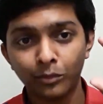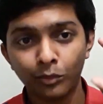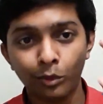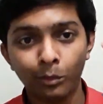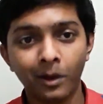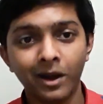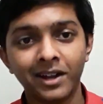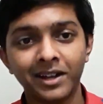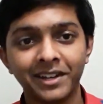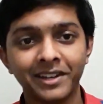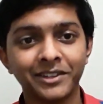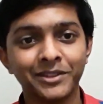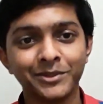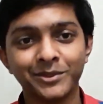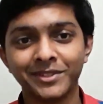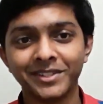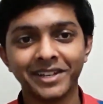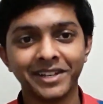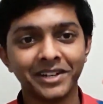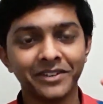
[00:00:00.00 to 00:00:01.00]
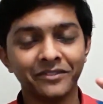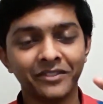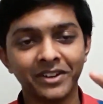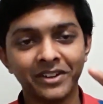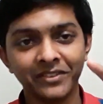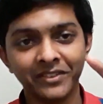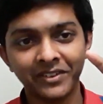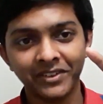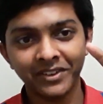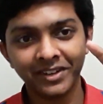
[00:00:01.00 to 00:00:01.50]
mobile user,
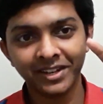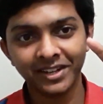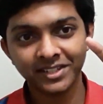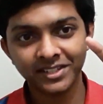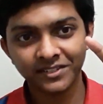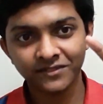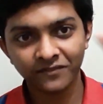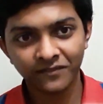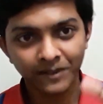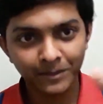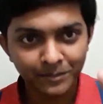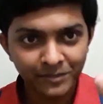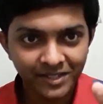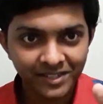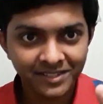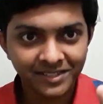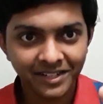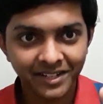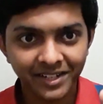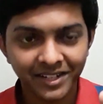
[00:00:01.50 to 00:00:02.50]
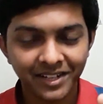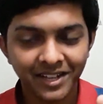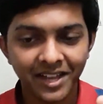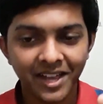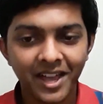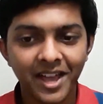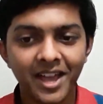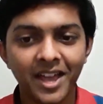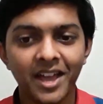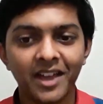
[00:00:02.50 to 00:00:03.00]
even it will just flip the screen
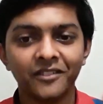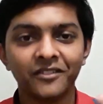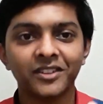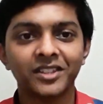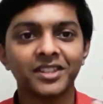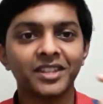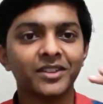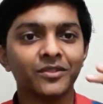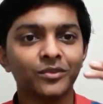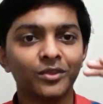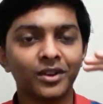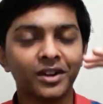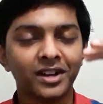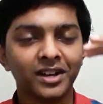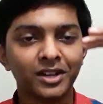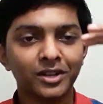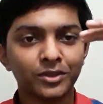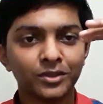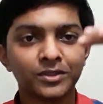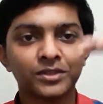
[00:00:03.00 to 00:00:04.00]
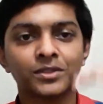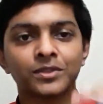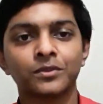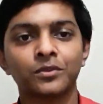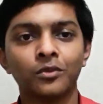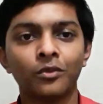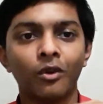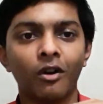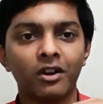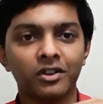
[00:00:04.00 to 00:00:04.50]
everything will really look
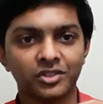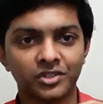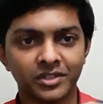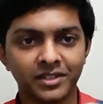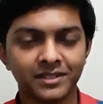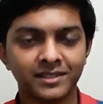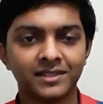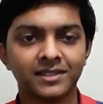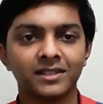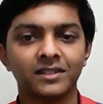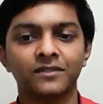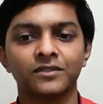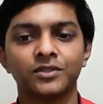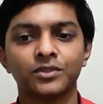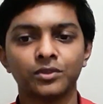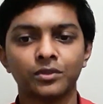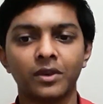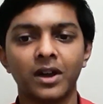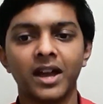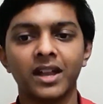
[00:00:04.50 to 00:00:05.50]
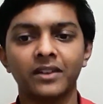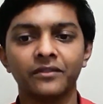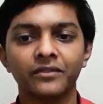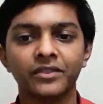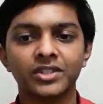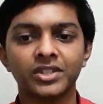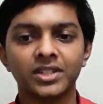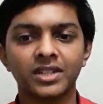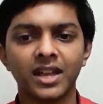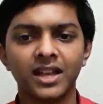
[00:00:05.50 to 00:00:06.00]
squashed itself so and
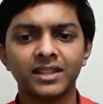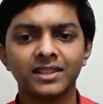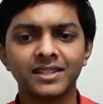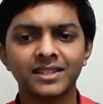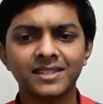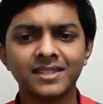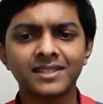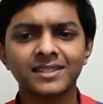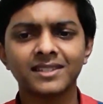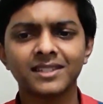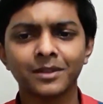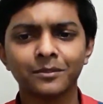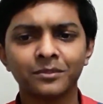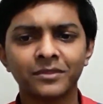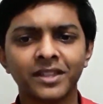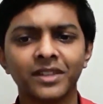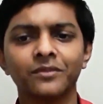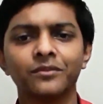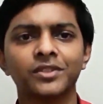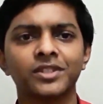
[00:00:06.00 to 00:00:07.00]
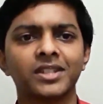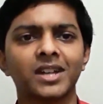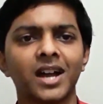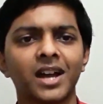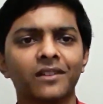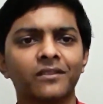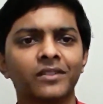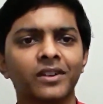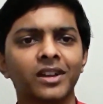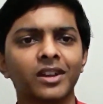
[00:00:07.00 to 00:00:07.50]
which and this is something which i
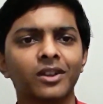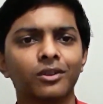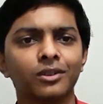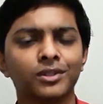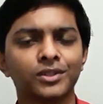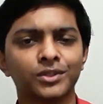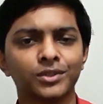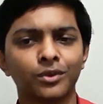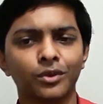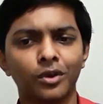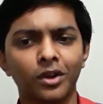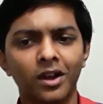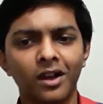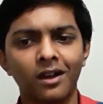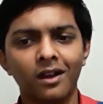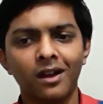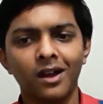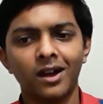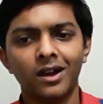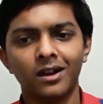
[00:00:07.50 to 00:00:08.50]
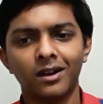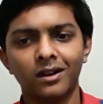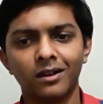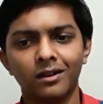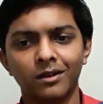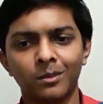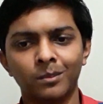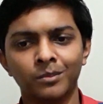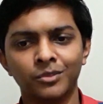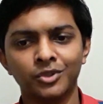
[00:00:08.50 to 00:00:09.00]
have really also
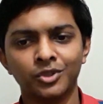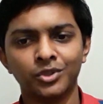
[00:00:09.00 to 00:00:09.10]
uh,